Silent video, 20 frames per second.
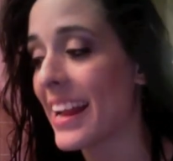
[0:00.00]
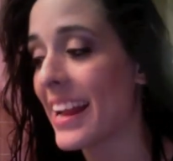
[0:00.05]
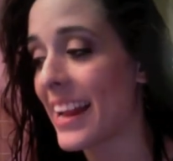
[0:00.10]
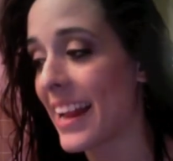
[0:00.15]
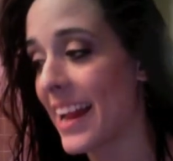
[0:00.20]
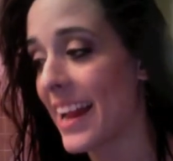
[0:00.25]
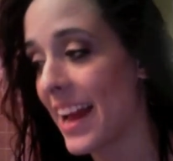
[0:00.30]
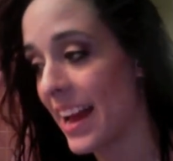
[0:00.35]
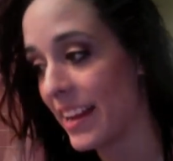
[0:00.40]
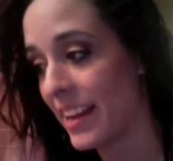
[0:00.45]

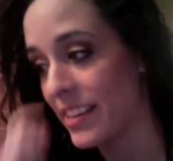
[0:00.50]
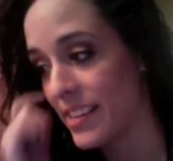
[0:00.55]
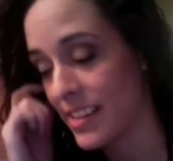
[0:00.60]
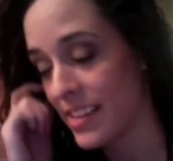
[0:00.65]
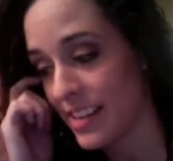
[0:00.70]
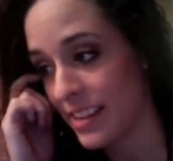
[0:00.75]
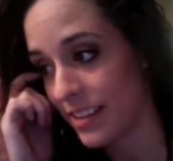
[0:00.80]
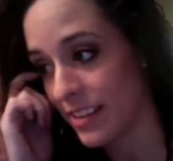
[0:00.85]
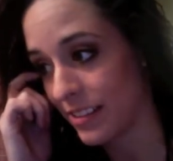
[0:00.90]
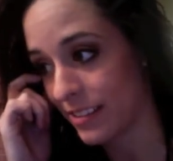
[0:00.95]
and
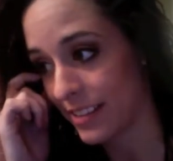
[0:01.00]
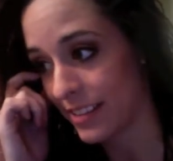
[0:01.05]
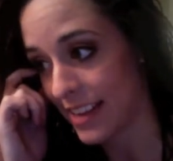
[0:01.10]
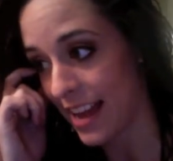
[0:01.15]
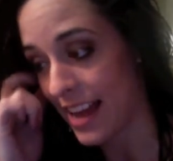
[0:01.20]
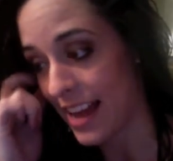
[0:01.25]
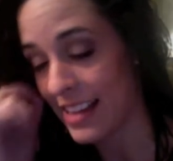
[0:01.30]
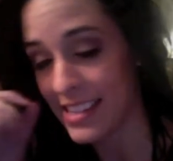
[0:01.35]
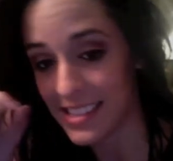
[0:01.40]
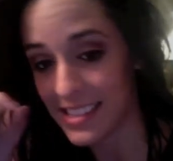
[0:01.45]
it'll
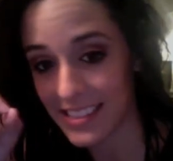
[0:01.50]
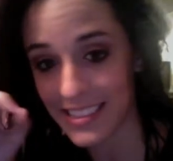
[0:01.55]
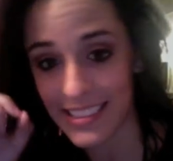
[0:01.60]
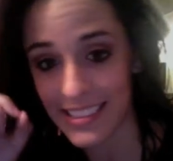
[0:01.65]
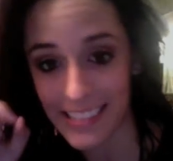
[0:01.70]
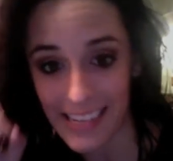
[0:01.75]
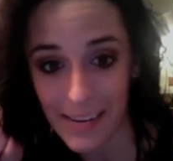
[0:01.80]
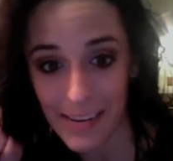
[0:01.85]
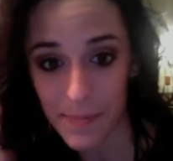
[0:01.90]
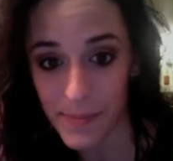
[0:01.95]
get
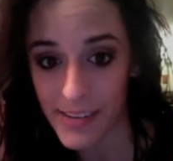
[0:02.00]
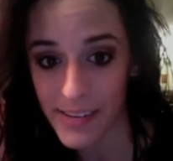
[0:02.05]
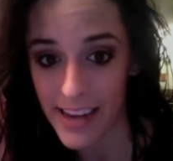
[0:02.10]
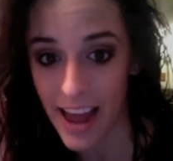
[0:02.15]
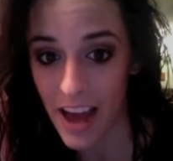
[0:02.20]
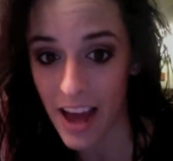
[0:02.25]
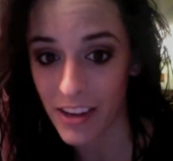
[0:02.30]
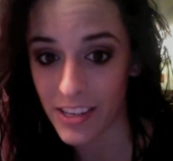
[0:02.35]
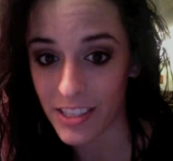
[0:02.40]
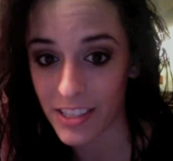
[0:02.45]
deep
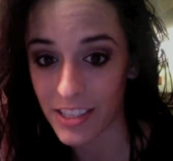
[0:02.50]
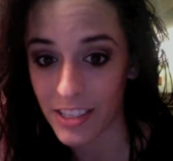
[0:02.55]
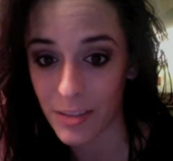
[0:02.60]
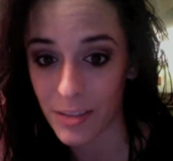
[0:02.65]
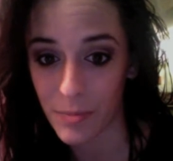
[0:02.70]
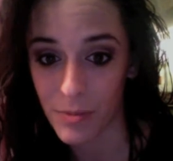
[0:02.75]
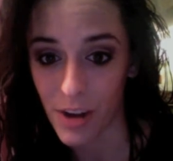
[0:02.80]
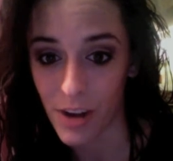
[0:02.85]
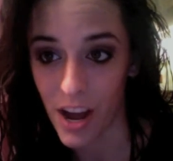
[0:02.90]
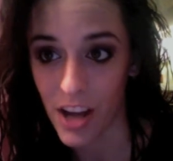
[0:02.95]
down into the
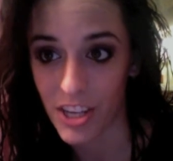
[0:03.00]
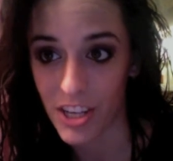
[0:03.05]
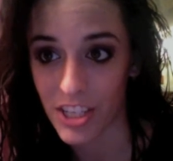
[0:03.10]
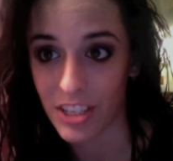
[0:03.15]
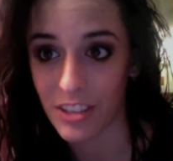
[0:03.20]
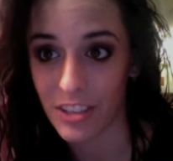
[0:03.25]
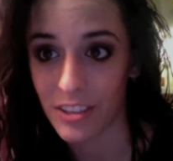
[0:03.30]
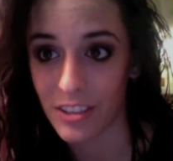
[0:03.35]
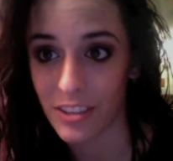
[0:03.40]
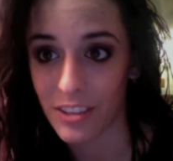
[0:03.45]
brush,
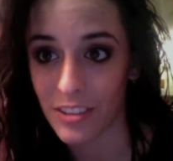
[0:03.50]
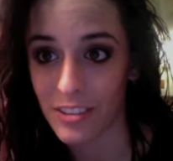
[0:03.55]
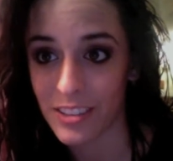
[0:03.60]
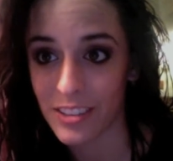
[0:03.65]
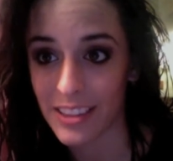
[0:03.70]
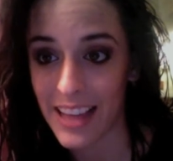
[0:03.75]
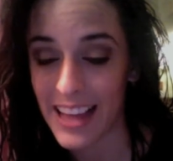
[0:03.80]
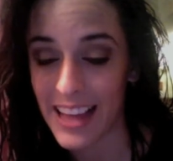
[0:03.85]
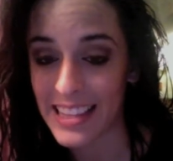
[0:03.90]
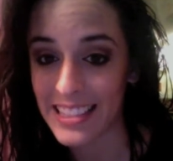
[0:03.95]
and it'll
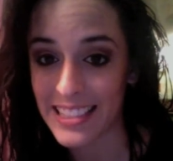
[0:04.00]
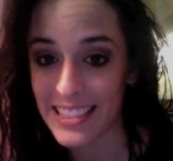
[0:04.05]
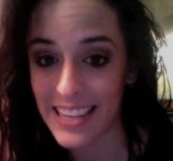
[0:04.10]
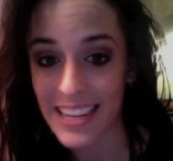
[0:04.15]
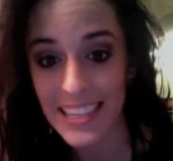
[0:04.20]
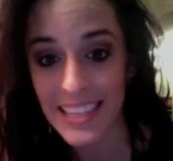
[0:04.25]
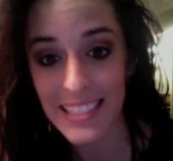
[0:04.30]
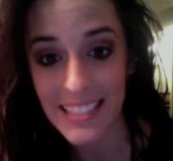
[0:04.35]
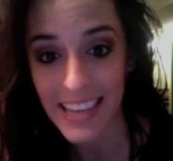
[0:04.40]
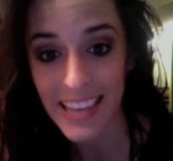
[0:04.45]
cleanse the
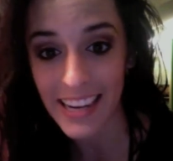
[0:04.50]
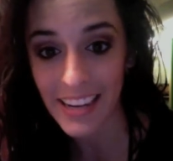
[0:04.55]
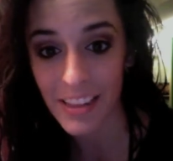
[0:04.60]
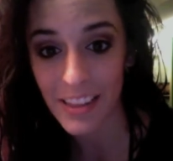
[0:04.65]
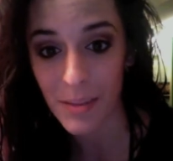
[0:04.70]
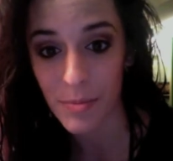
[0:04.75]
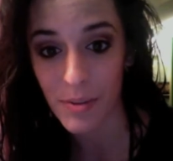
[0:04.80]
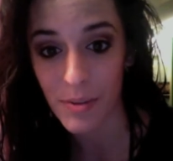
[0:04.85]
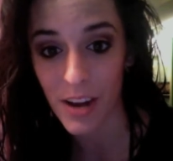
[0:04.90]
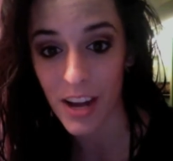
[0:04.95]
inside of
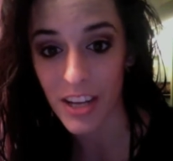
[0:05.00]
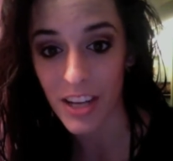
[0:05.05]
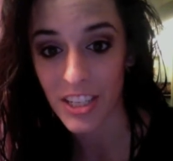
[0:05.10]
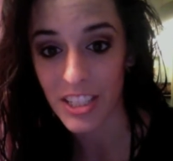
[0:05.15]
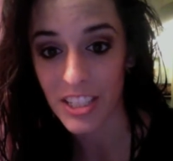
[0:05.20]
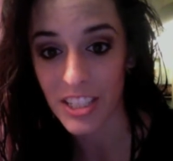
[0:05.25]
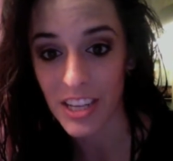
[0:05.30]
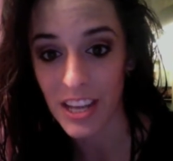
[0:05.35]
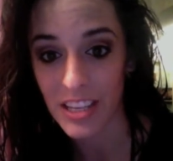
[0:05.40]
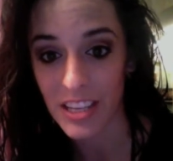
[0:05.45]
the
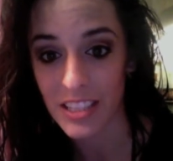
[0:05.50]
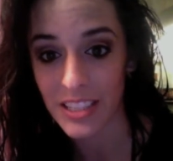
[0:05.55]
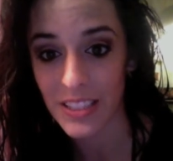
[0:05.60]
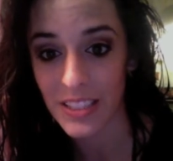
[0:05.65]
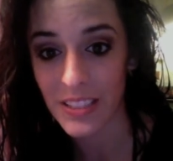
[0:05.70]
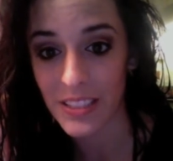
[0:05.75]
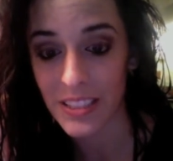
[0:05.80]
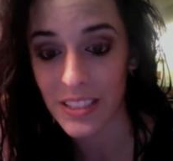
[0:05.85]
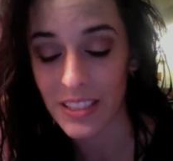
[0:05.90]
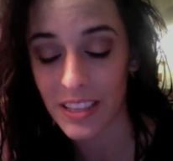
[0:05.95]
brush as
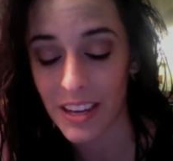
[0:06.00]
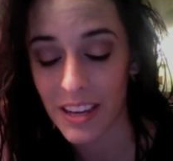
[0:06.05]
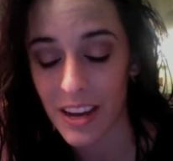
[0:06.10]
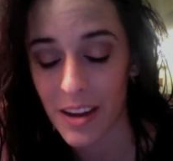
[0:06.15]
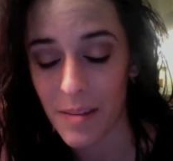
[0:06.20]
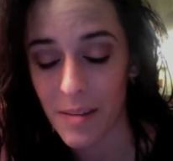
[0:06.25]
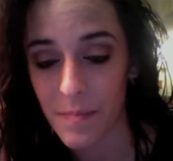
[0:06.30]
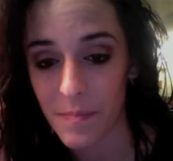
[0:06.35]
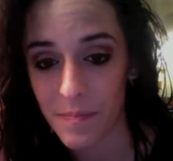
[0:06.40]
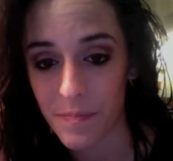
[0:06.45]

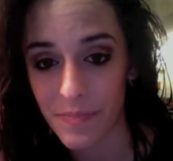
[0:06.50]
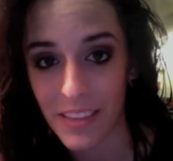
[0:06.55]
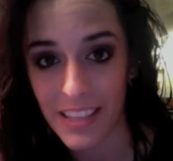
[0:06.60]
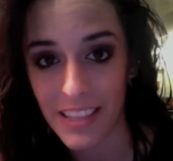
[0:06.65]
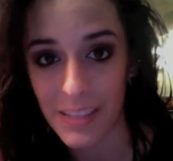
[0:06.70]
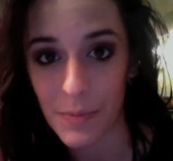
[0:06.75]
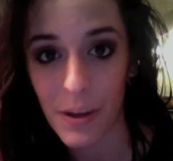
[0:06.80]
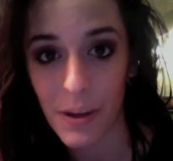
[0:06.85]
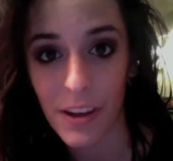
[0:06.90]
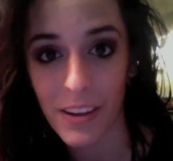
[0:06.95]

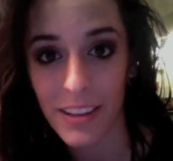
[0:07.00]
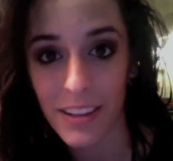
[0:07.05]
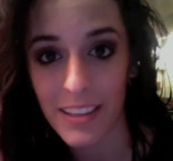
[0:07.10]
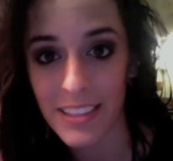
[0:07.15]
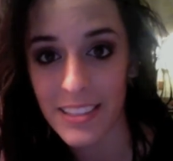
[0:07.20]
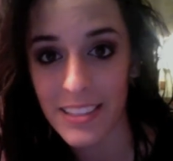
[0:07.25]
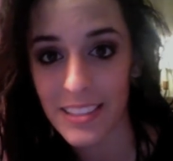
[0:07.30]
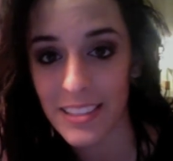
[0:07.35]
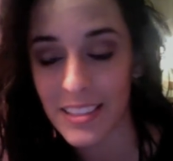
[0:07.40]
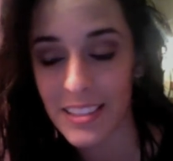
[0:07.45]
well
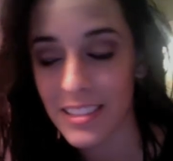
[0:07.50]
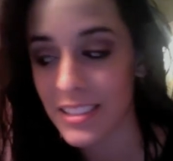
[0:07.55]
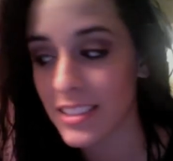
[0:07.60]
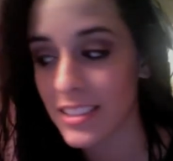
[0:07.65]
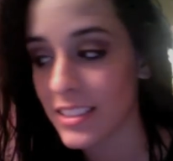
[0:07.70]
as